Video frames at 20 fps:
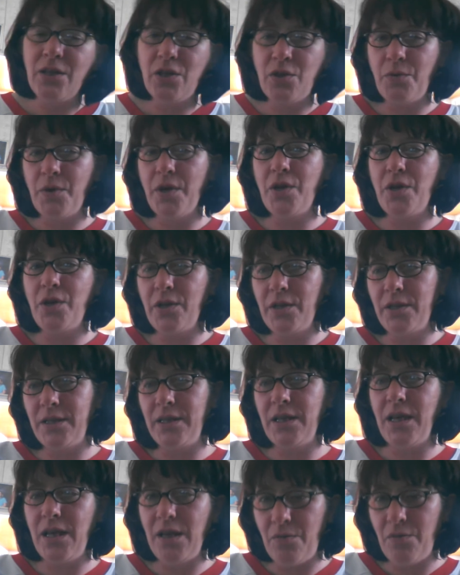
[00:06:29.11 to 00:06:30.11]
to where you could
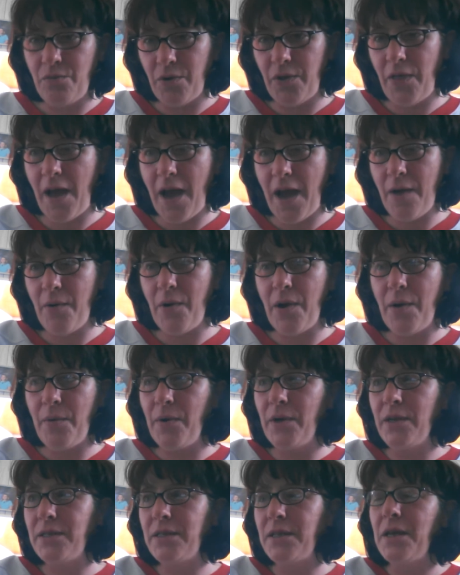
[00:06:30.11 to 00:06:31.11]
see where the highway
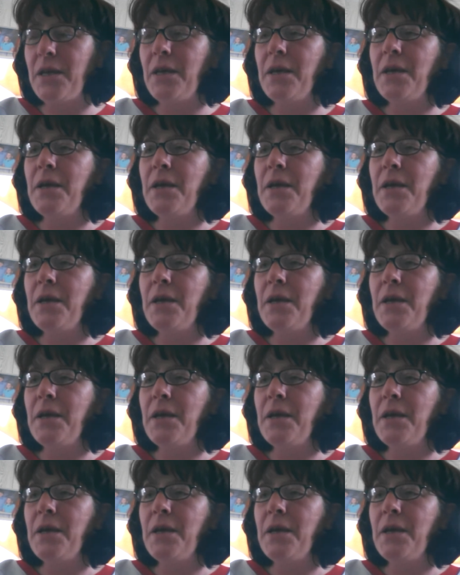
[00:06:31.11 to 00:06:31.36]
was.